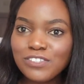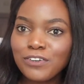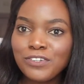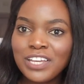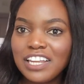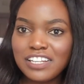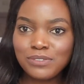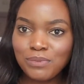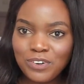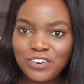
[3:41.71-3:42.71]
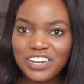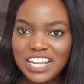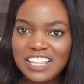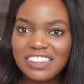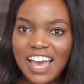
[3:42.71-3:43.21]
So you can as well
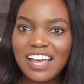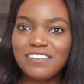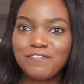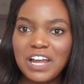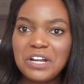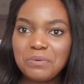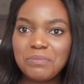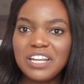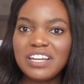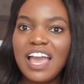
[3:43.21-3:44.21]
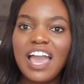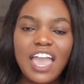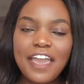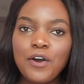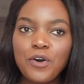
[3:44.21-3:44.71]
create that environment
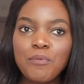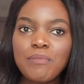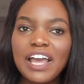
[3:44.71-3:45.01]
at home.